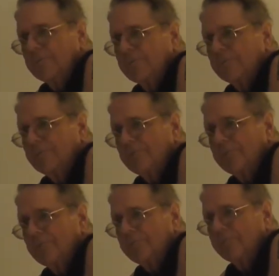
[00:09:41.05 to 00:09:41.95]
I
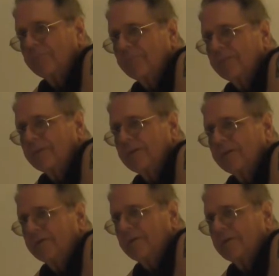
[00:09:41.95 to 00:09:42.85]
know it was the 3 names.
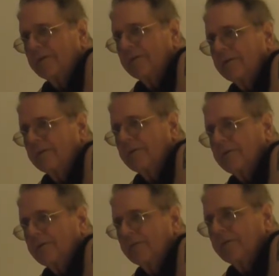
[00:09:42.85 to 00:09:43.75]

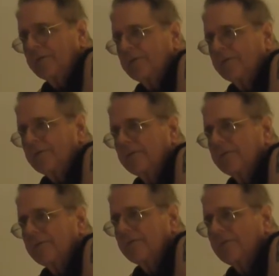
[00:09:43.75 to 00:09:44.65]
Something
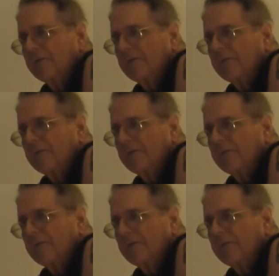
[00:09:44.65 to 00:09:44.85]
in.